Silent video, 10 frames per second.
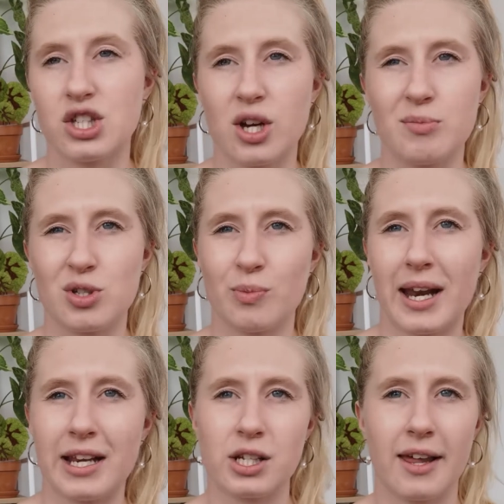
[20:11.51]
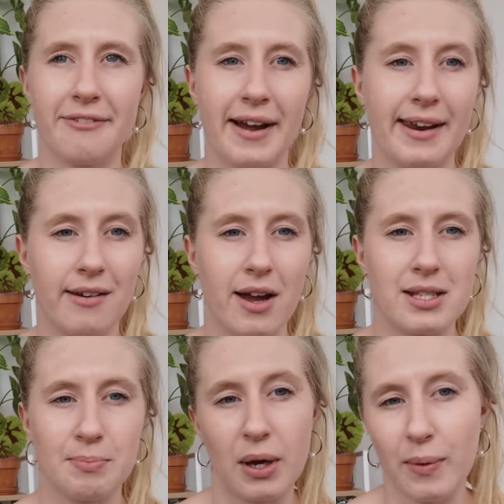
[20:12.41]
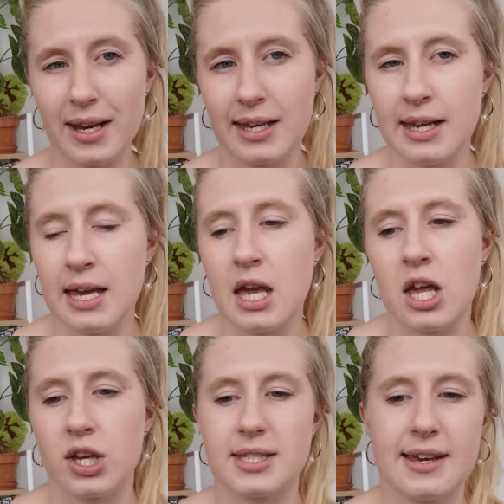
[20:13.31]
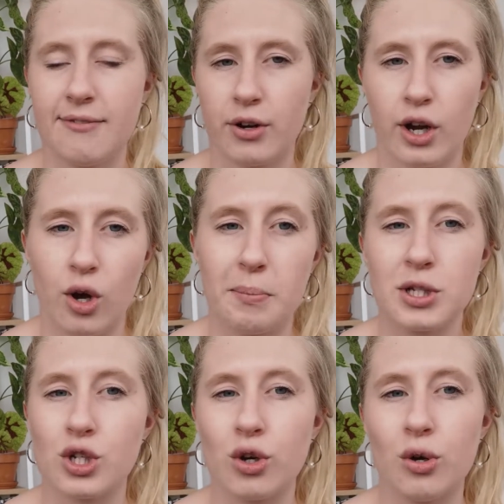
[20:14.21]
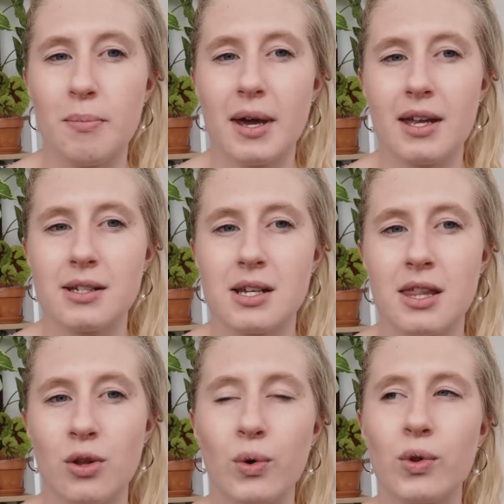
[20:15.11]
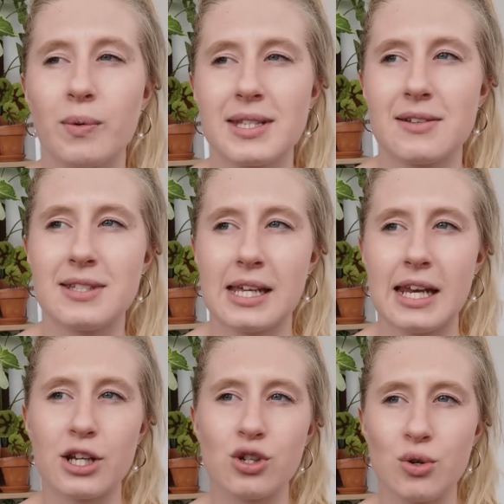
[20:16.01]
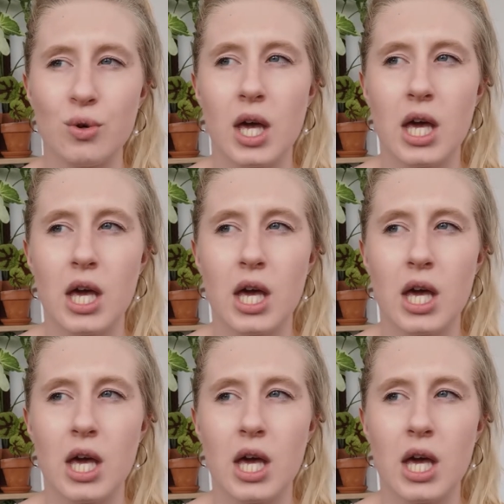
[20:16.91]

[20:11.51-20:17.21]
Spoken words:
So I'm just waiting till I find a nice big one, because they're very common too, but all the ones I've seen are too